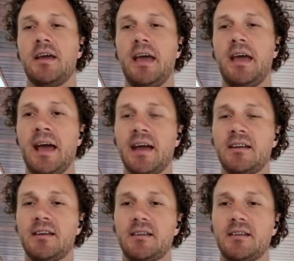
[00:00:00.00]

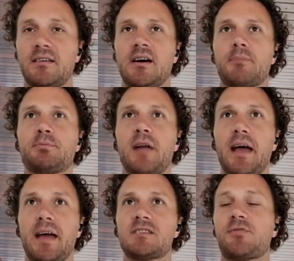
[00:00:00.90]
And the
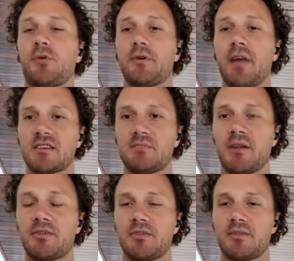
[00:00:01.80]
plan is for next
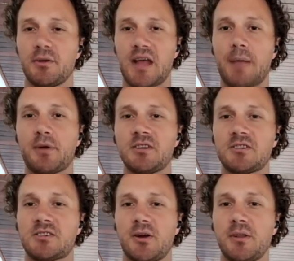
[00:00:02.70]
month, those
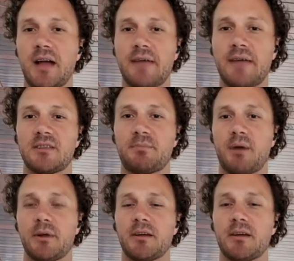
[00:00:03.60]
applications to go live to the
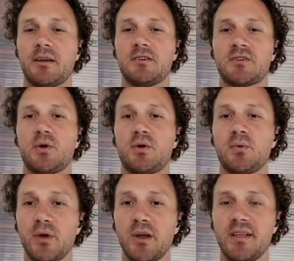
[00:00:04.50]
public. So we're
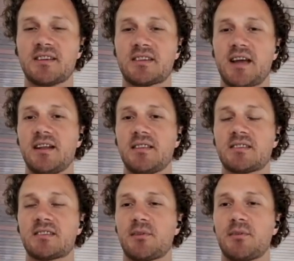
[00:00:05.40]
really excited. This
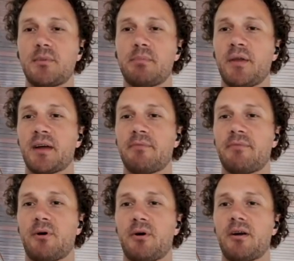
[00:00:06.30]
is something we've been building up
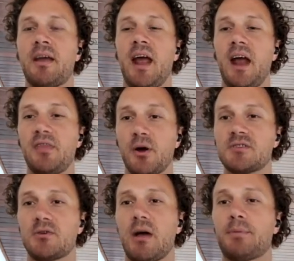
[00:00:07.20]
for. And
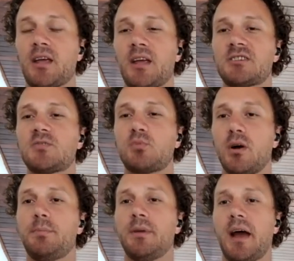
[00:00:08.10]
those new applications
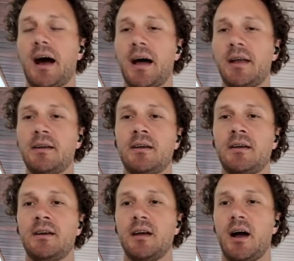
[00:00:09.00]
will be on
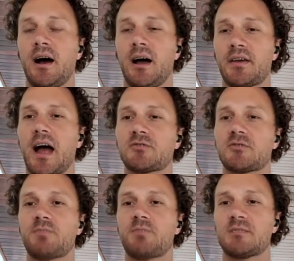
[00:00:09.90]
the
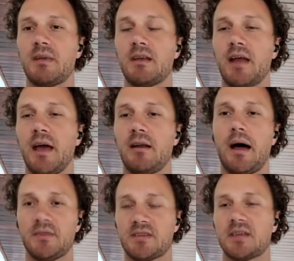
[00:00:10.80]
Cosmos-based mainnet
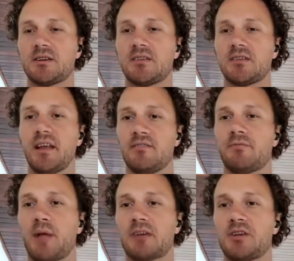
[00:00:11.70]
on the Sentinel native
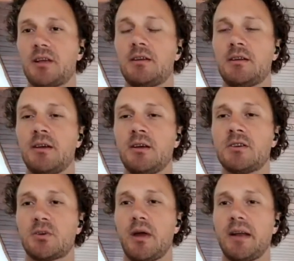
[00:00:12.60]
blockchain.
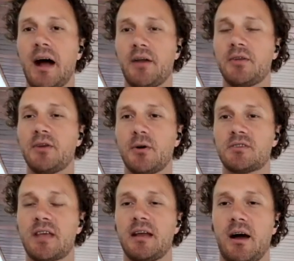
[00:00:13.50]
So right now, the nodes
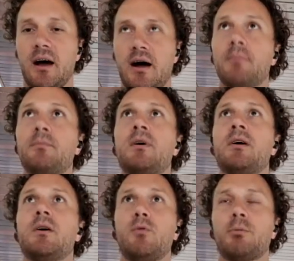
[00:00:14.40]
that
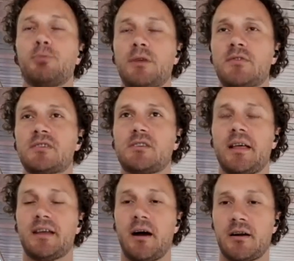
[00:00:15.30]
were
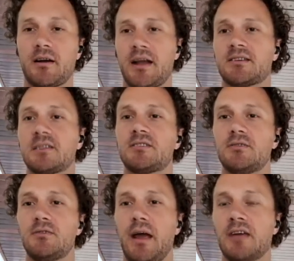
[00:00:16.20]
are connecting
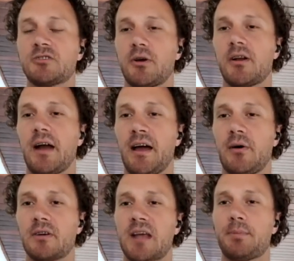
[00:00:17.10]
to Android and
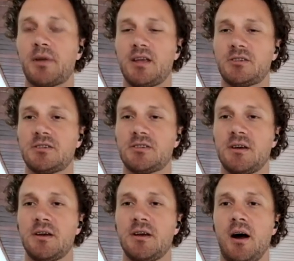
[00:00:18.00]
iOS applications
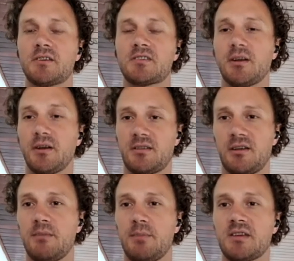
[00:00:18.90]
are still
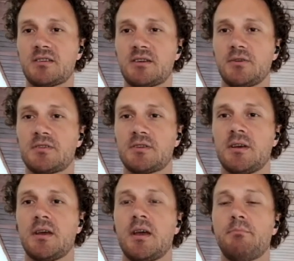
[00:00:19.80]
Ethereum-based nodes.
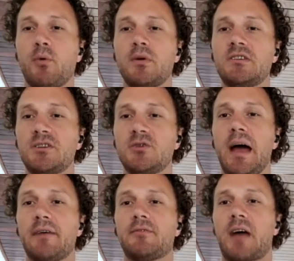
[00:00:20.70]
But we do
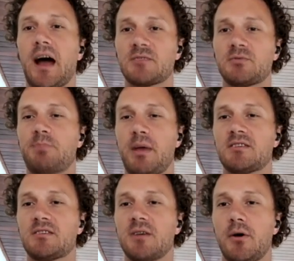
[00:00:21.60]
have
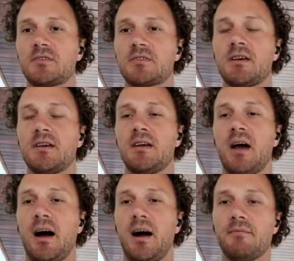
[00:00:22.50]
Cosmos-based nodes
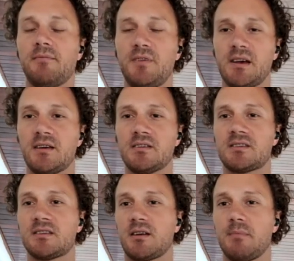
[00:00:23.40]
via
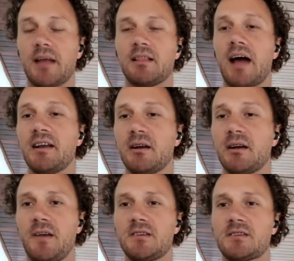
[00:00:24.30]
command line
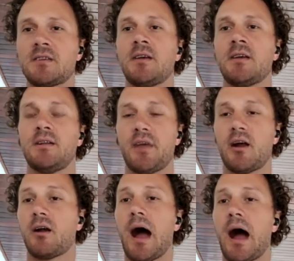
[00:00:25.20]
interface that
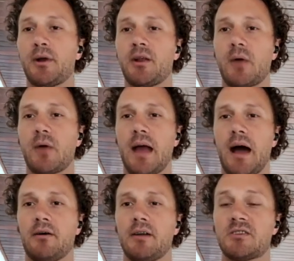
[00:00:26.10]
are operating right
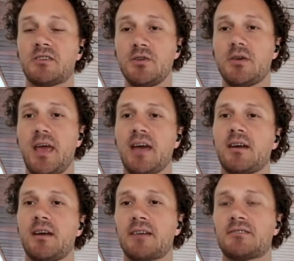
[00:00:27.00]
now. And so you can
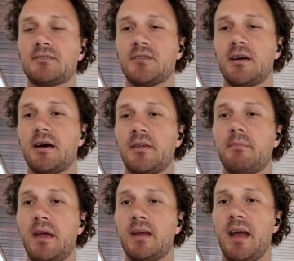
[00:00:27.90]
connect to the
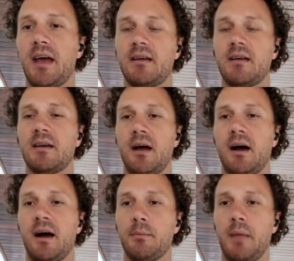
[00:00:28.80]
mainnet
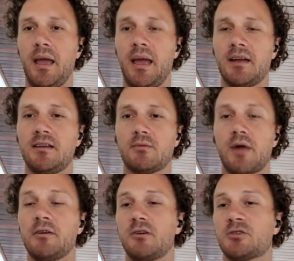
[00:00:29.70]
and
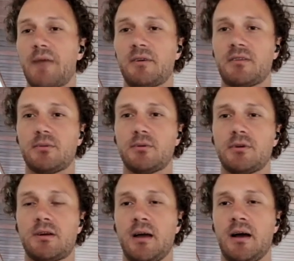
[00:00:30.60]
route your traffic through
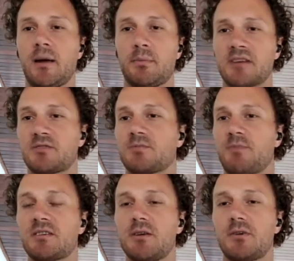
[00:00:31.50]

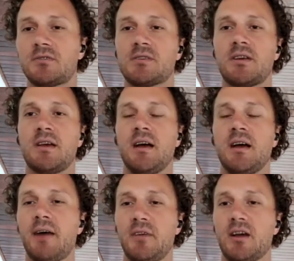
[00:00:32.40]
Cosmos-based nodes
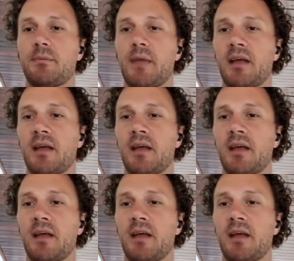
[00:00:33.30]
via command